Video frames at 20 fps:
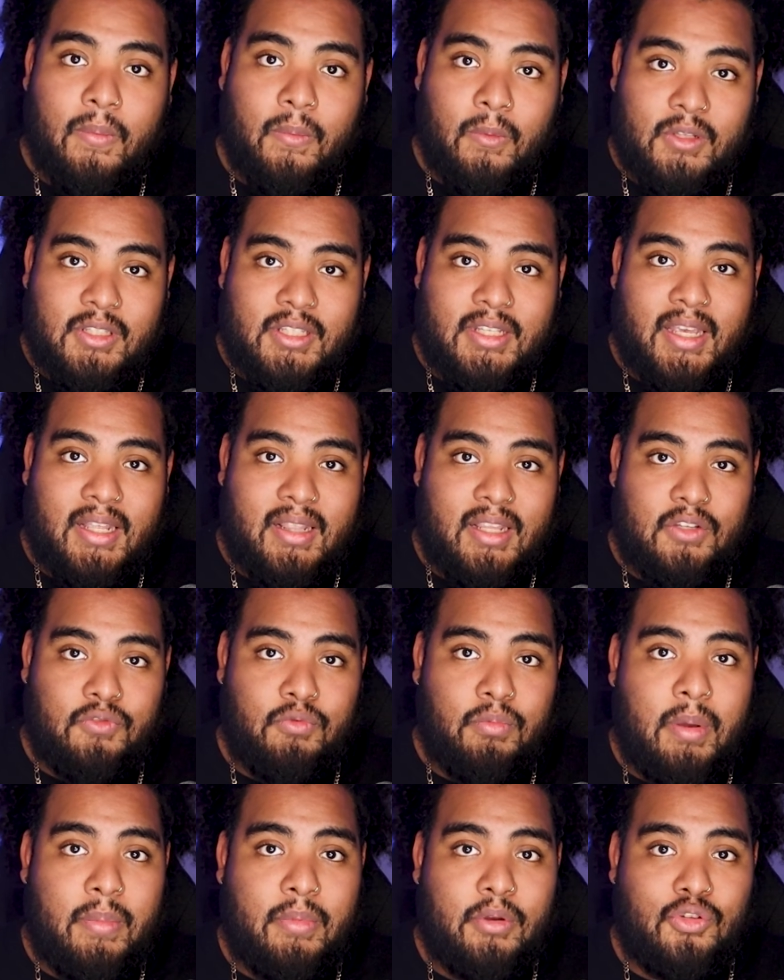Once again, let's
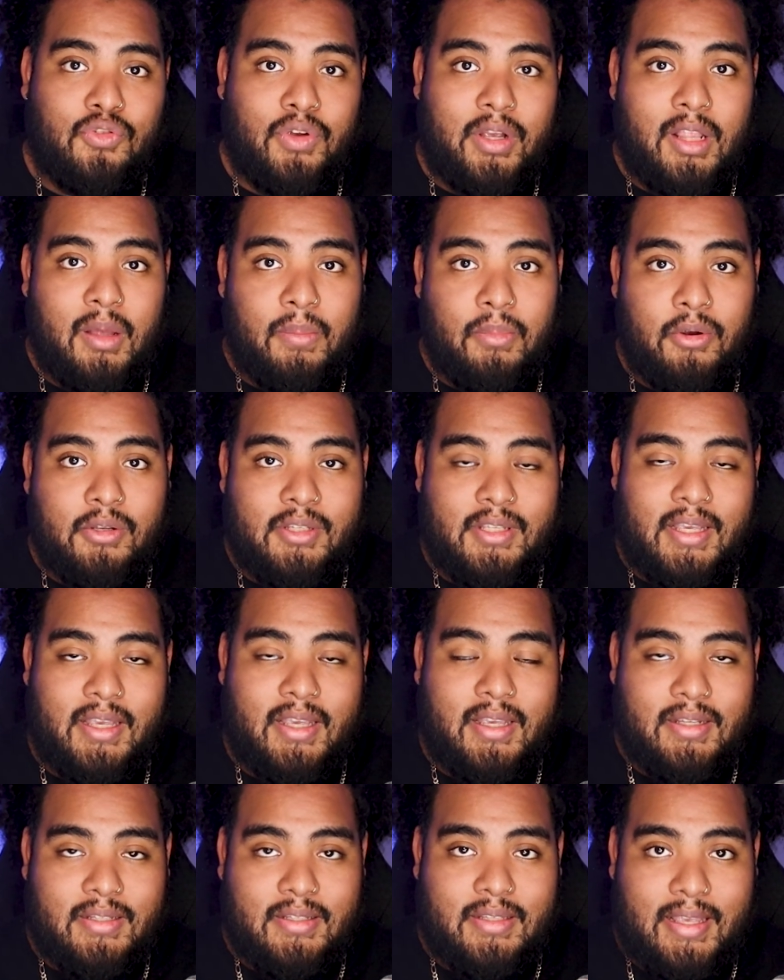remember, Treylon Burks
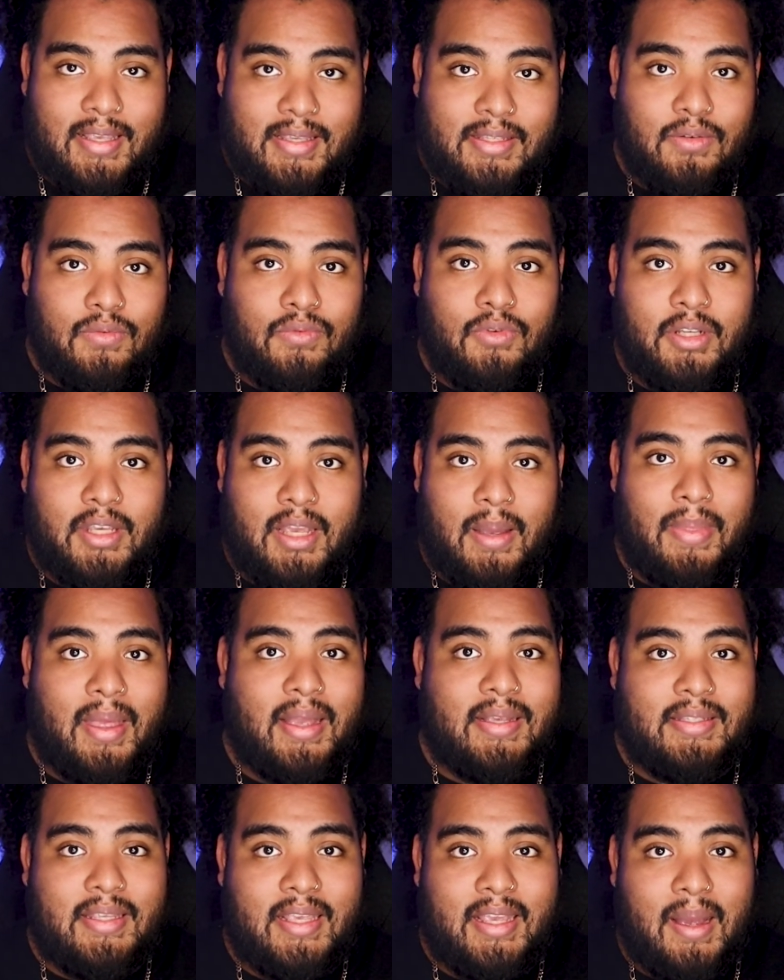is a rookie. I'm
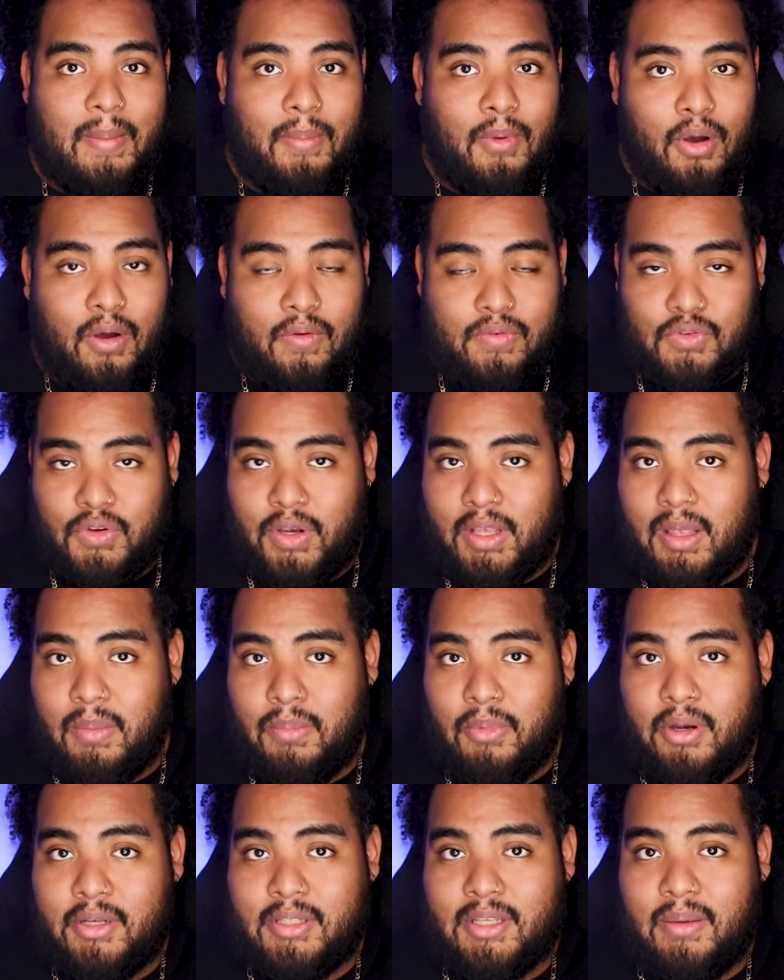not saying I'm off
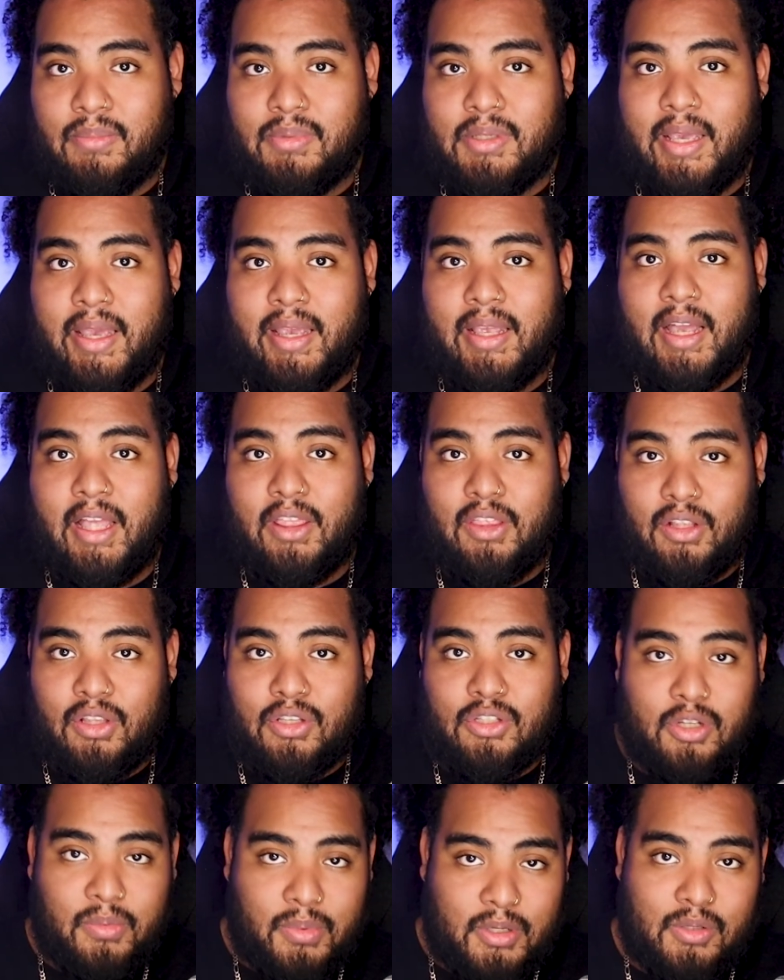Treylon Burks. I'm saying I think
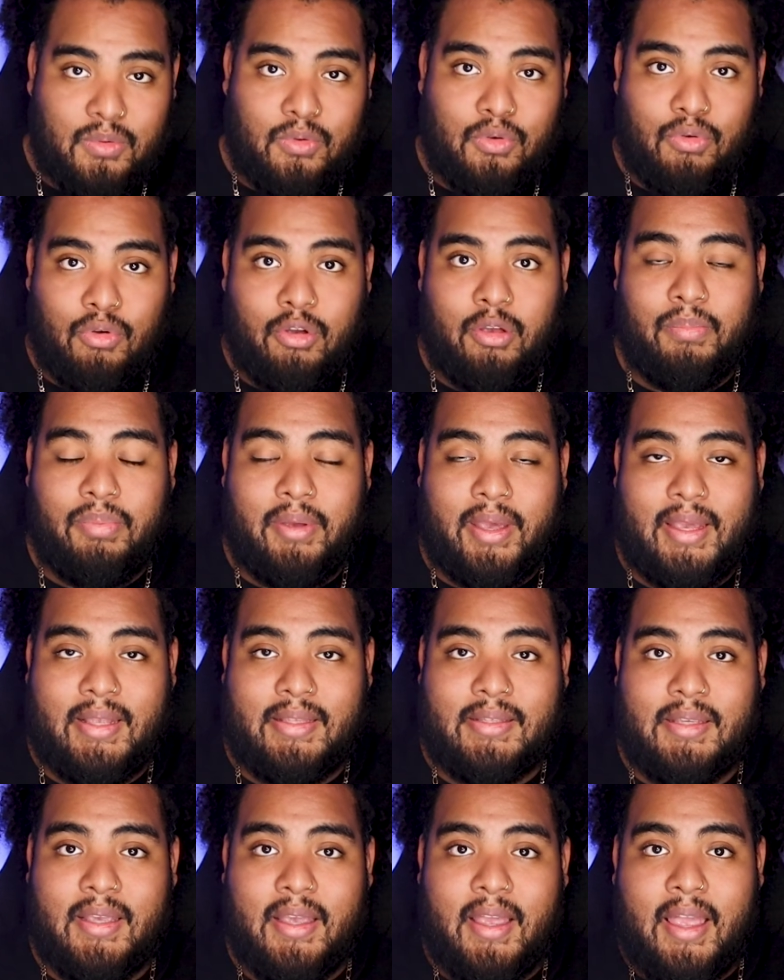there's going to be some growing
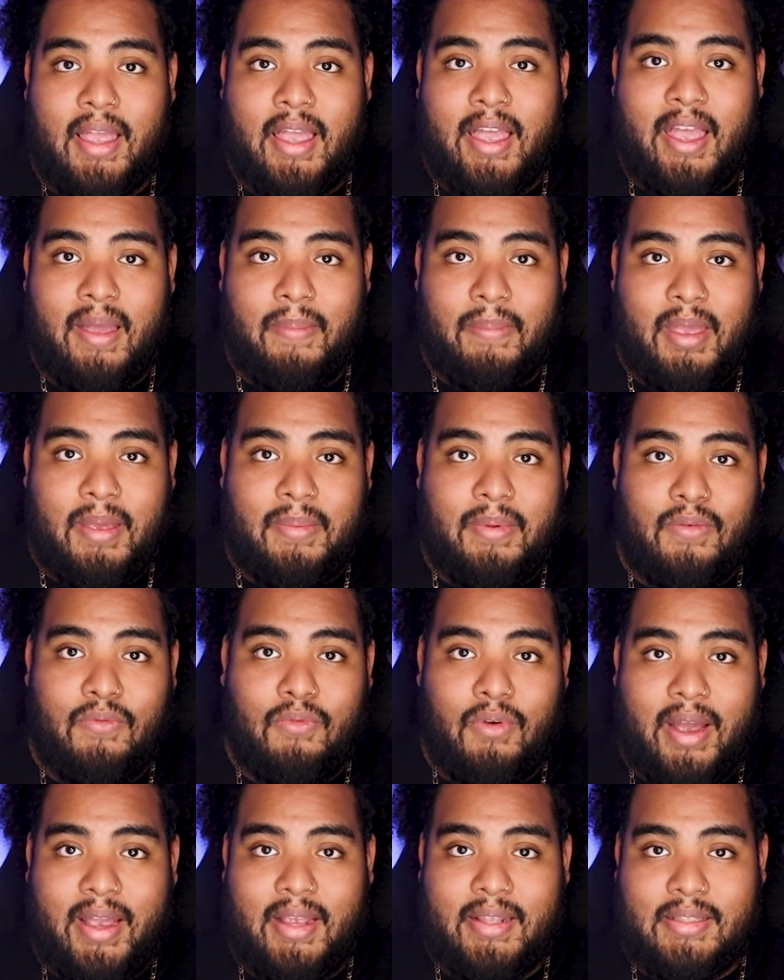pains, and maybe
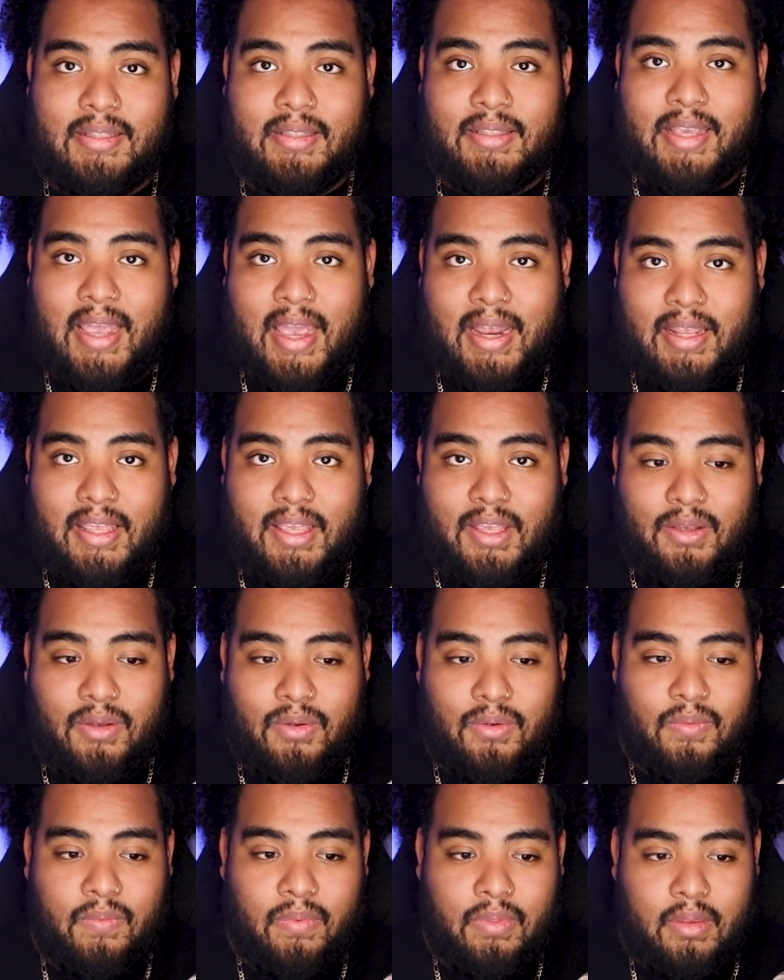Ryan
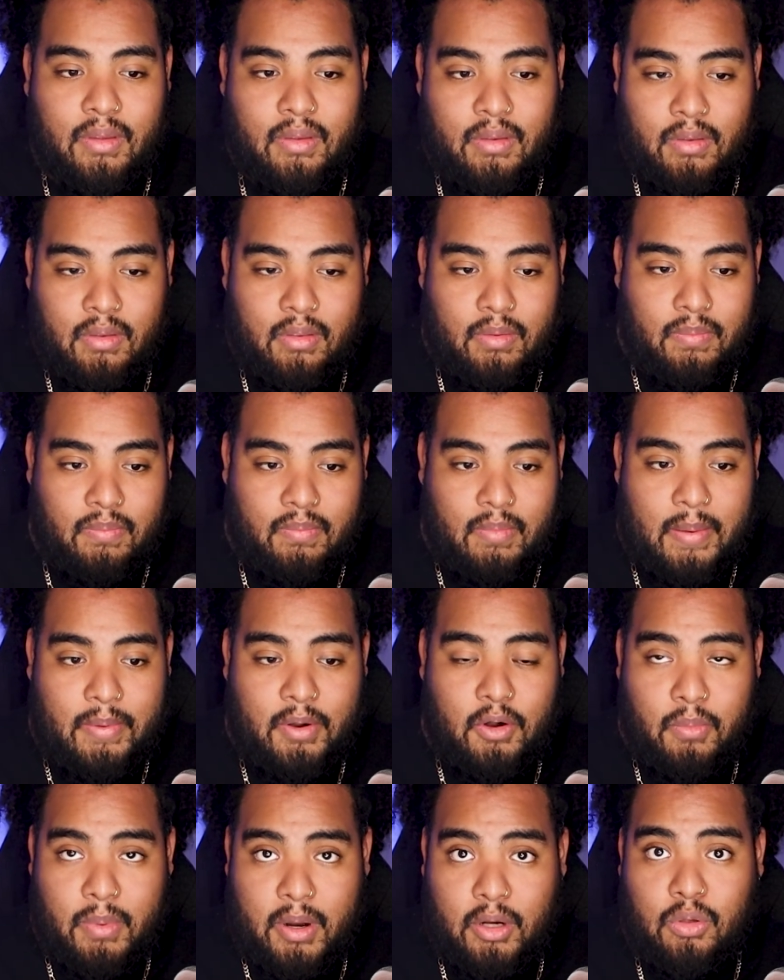Tannehill, maybe
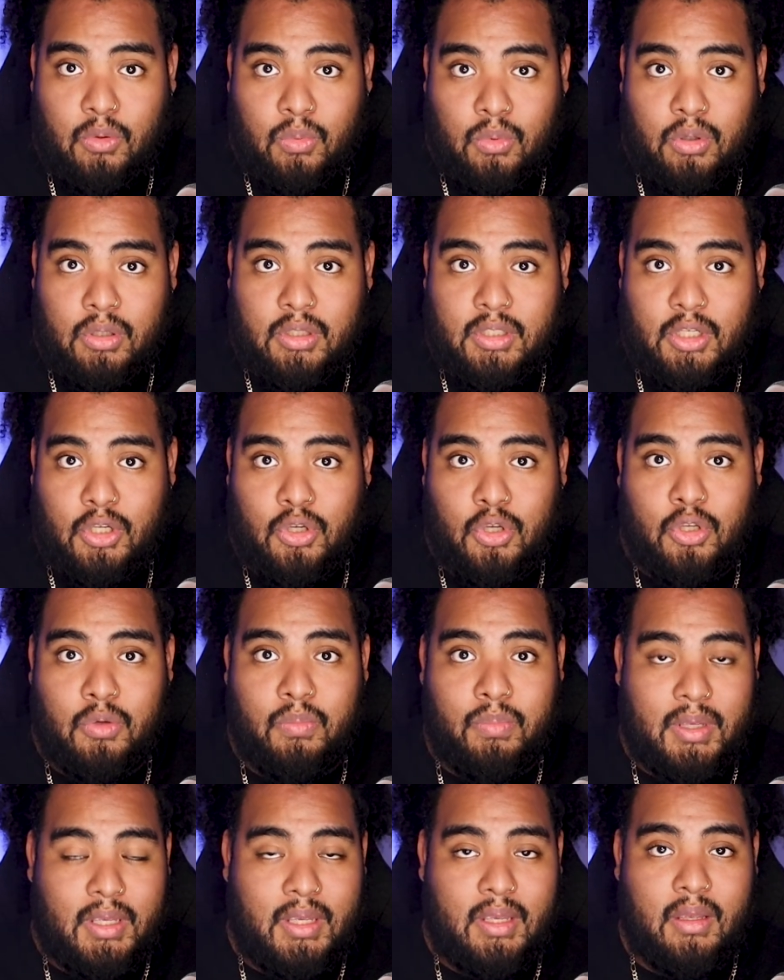Roberto Woods
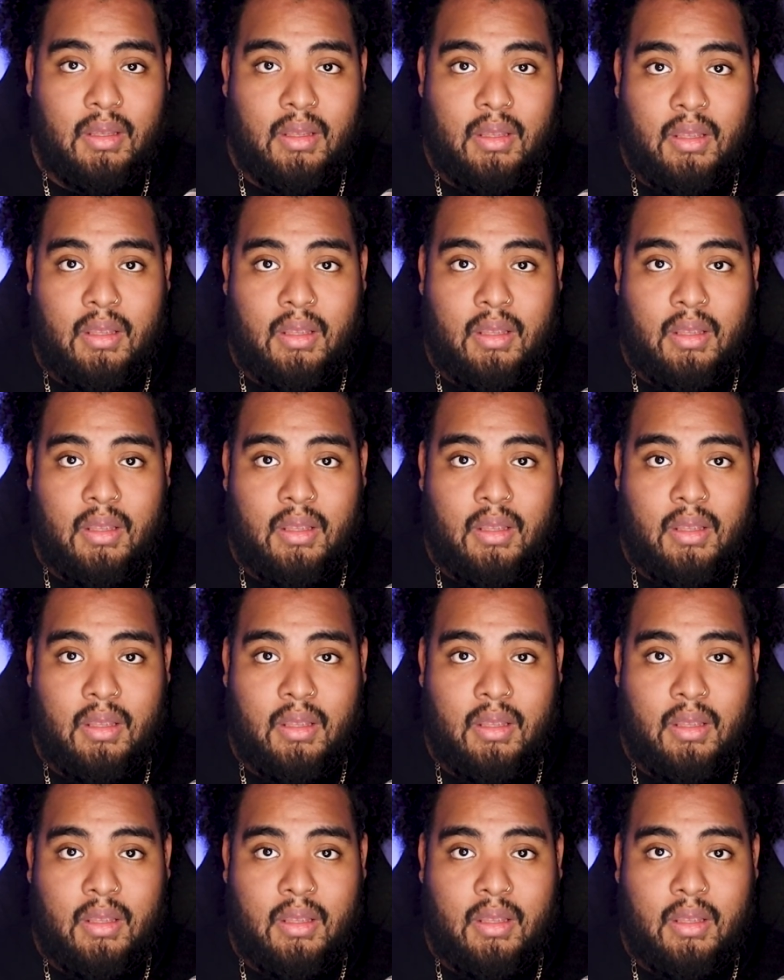could be,